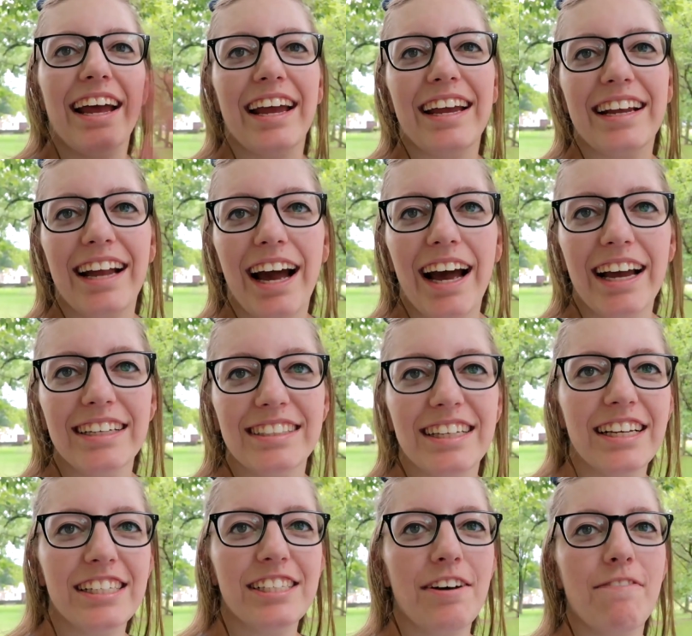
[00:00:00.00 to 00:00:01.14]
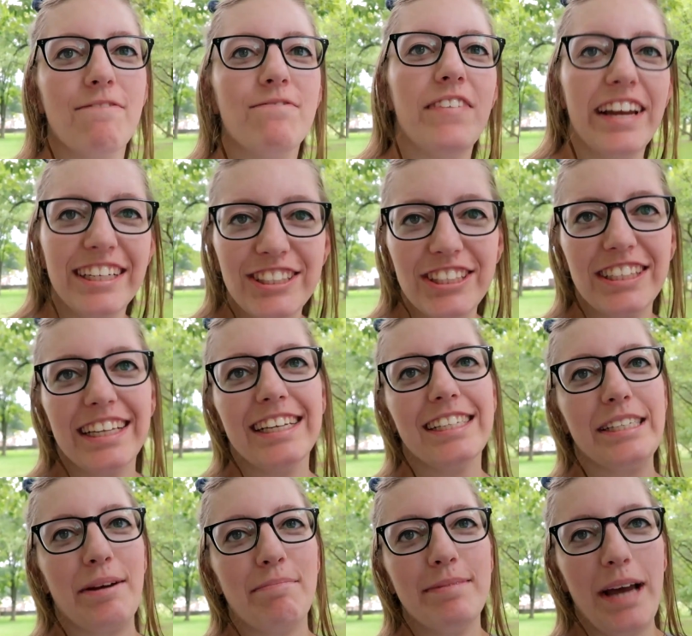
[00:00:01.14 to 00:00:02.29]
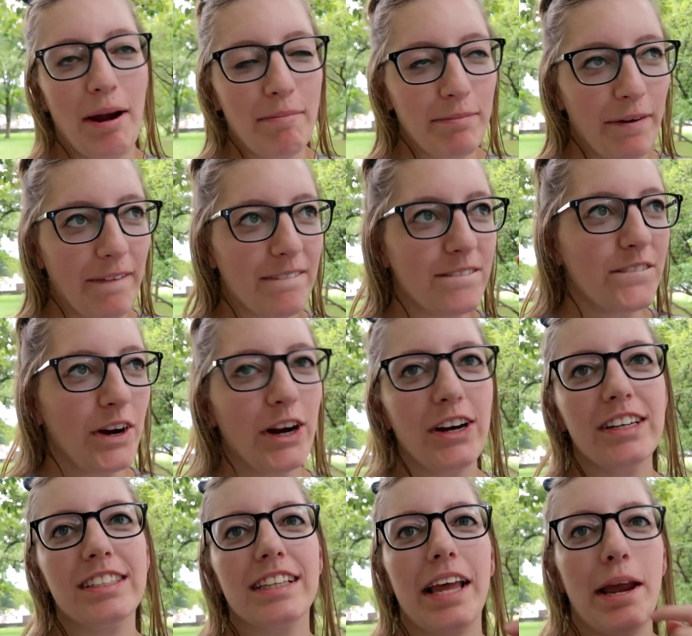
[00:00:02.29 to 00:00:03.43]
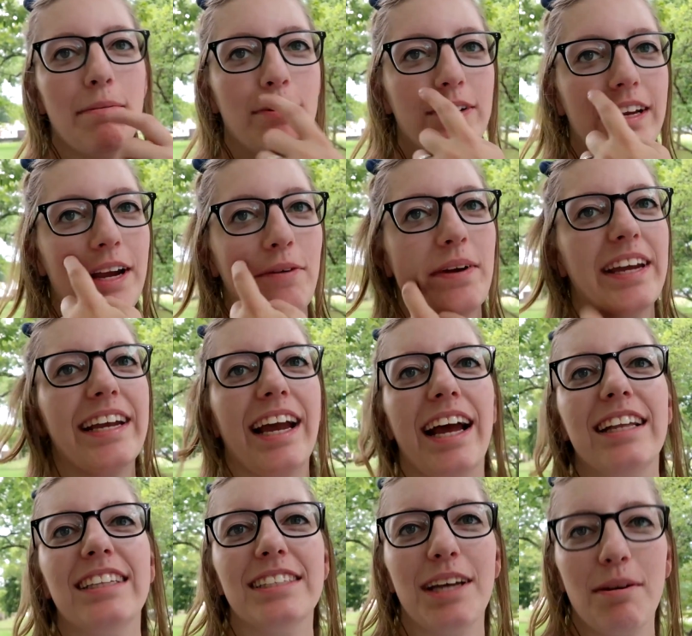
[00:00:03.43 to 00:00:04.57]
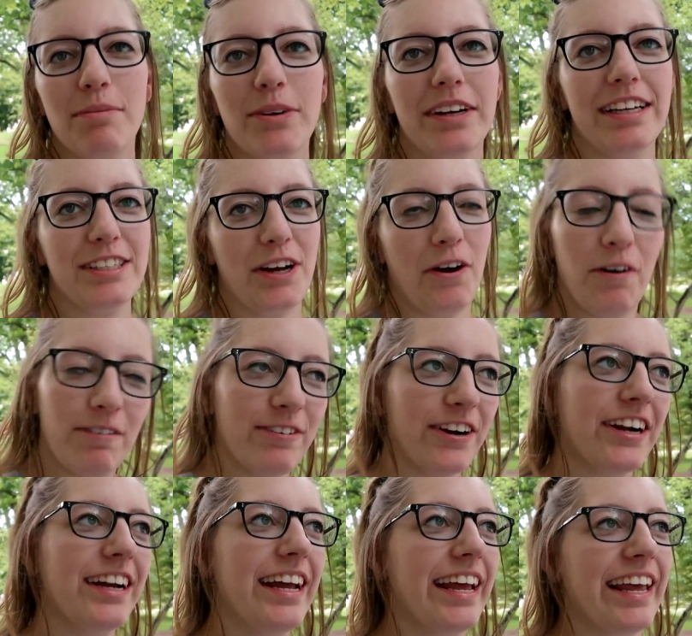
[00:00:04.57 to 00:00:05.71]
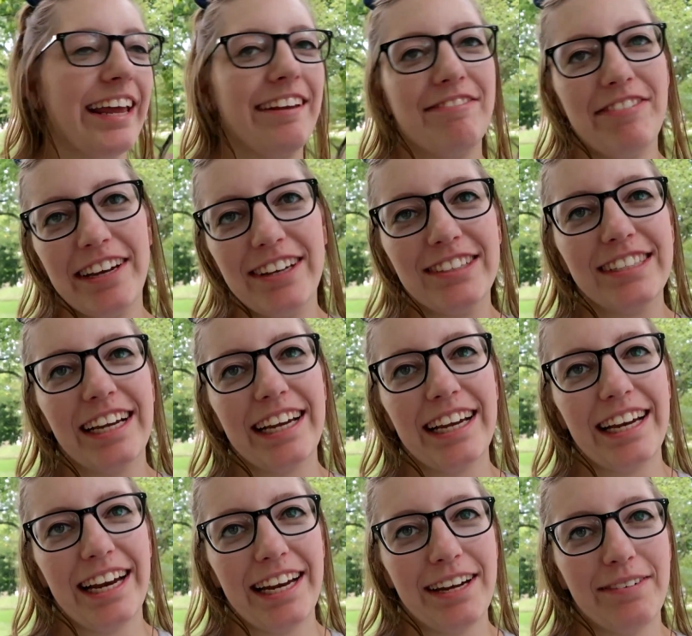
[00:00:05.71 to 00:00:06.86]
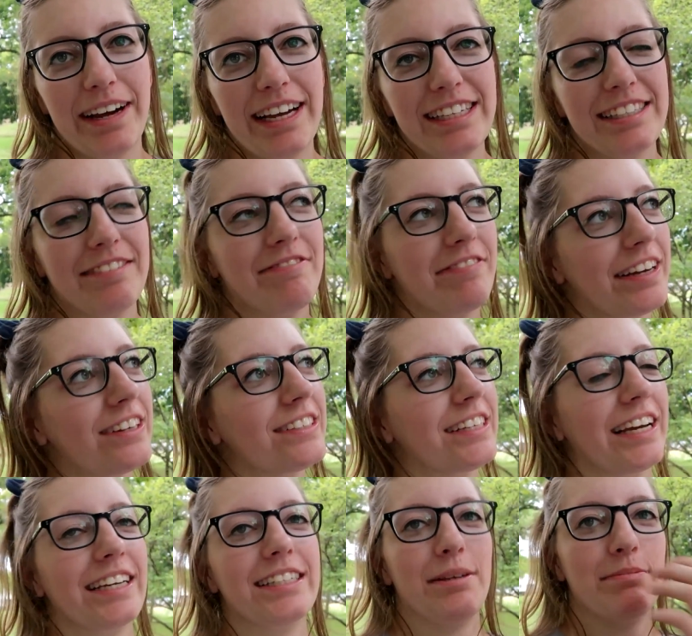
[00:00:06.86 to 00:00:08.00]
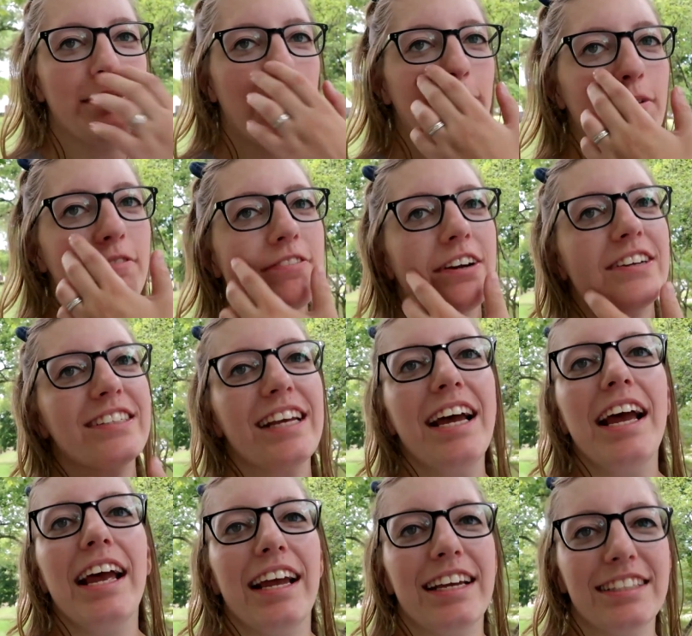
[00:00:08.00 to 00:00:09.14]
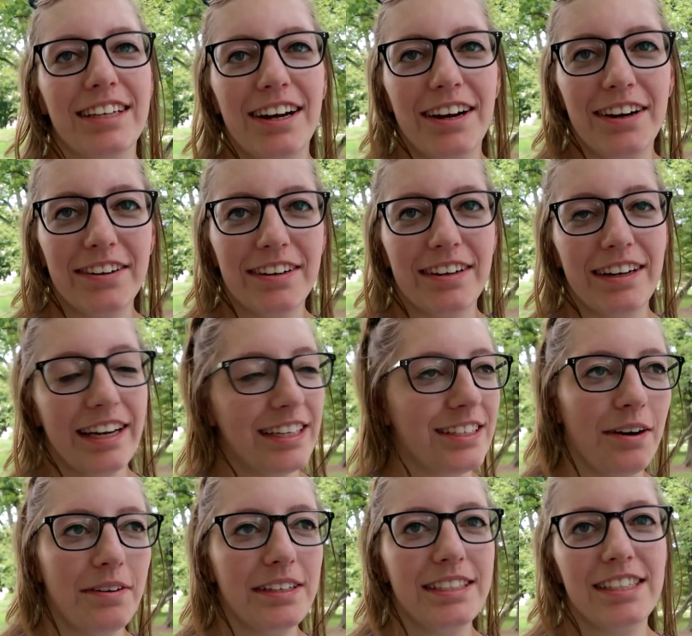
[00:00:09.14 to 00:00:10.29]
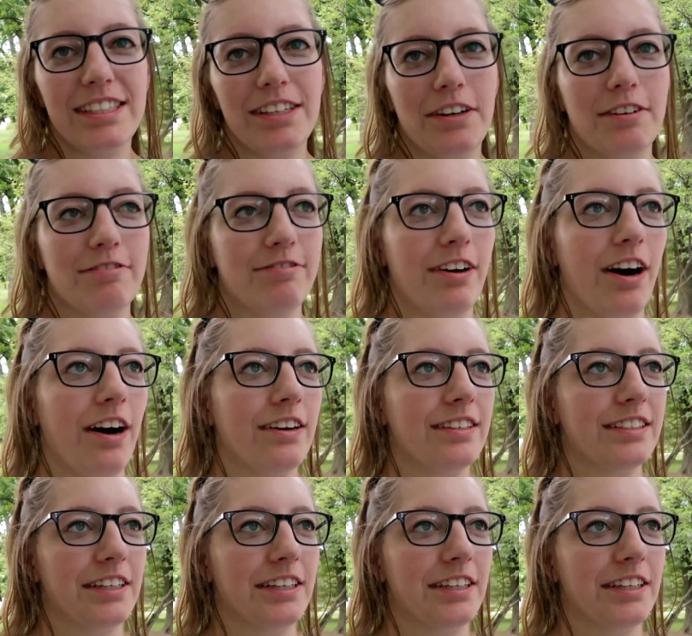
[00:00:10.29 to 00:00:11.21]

Hey guys, it is officially September 1st, Labor Day weekend. Summer is over. It feels like it anyways. It feels wow. like September 1st is our is always the start of fall.